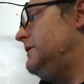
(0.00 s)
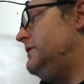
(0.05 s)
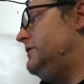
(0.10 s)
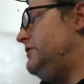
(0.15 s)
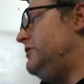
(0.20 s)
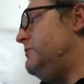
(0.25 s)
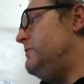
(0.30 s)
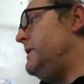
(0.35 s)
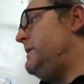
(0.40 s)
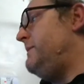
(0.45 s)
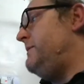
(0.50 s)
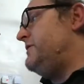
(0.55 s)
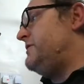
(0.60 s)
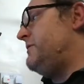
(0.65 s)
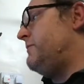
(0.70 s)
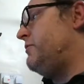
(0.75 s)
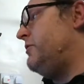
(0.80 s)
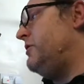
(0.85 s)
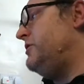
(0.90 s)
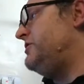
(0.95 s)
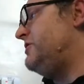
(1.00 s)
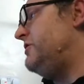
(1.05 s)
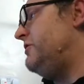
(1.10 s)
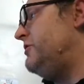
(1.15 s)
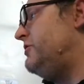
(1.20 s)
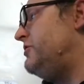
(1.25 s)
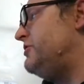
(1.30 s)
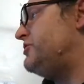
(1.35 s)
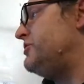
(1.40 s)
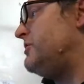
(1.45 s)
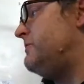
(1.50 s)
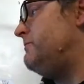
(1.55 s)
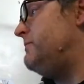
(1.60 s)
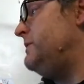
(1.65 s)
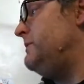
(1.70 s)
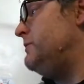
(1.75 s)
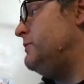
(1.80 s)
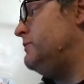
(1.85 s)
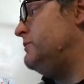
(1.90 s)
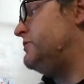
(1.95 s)
You may be surprised to learn some
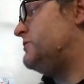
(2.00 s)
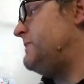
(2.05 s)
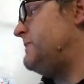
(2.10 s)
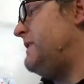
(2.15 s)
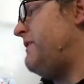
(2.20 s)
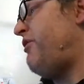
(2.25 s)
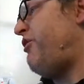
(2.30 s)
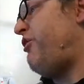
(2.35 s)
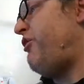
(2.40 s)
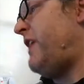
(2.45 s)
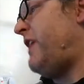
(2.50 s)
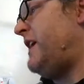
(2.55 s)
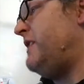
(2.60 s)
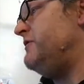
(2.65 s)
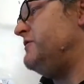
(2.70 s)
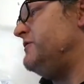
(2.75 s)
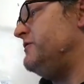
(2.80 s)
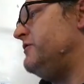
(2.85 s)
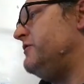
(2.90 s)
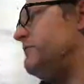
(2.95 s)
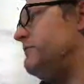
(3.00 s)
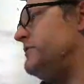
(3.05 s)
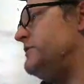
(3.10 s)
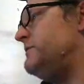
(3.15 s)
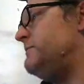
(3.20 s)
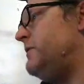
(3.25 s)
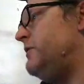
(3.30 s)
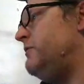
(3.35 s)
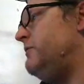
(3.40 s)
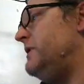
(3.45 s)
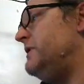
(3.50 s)
people will spend thousands on bespoke,